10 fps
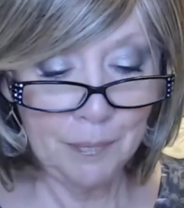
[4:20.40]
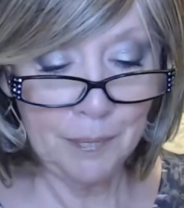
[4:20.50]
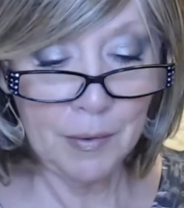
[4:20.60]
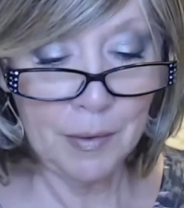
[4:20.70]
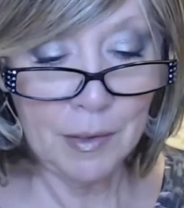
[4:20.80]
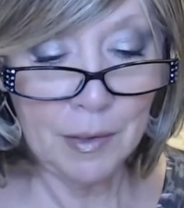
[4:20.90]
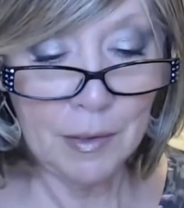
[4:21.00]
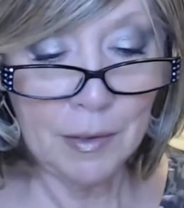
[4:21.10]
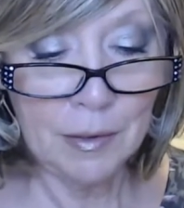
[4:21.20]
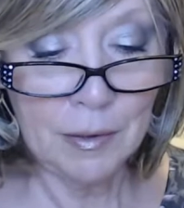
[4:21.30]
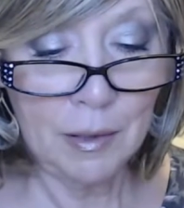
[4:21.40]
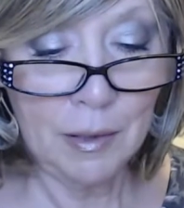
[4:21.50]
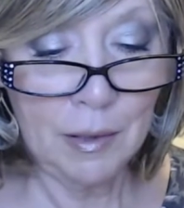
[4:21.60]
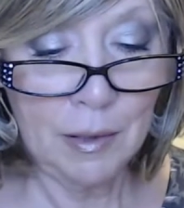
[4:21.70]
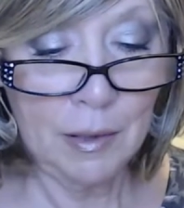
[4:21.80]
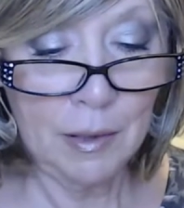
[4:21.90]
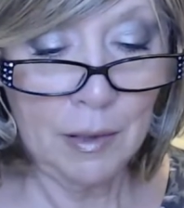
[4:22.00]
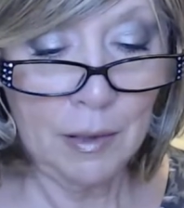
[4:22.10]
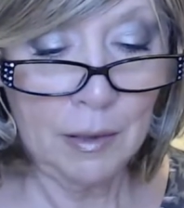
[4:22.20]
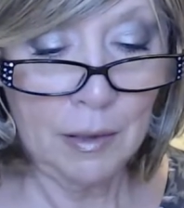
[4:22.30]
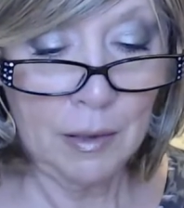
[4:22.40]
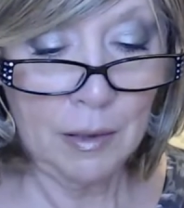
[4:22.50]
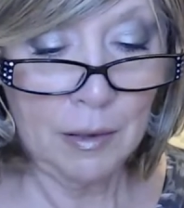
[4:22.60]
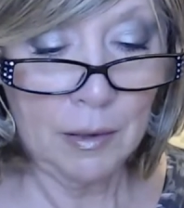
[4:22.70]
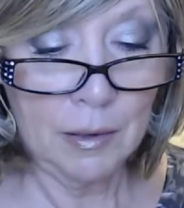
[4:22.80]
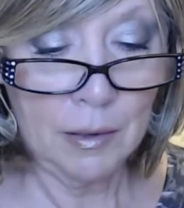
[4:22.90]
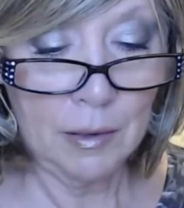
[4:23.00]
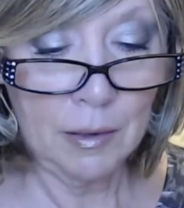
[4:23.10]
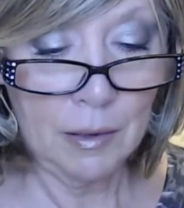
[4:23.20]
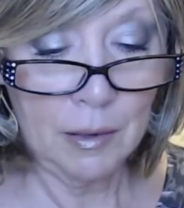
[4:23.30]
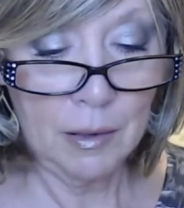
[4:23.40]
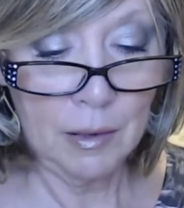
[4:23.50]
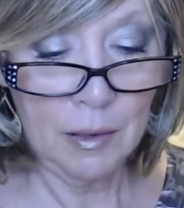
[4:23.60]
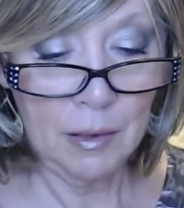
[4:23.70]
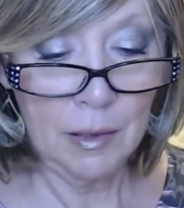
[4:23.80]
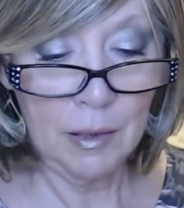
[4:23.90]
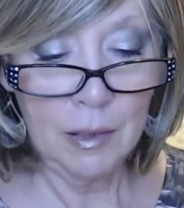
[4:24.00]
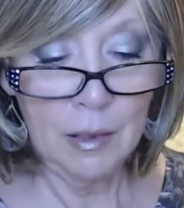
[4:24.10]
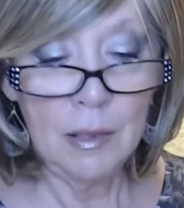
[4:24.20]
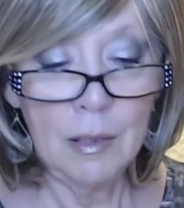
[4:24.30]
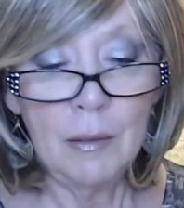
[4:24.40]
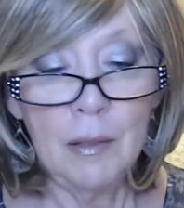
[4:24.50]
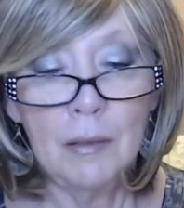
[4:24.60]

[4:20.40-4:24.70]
No one is speaking in this clip.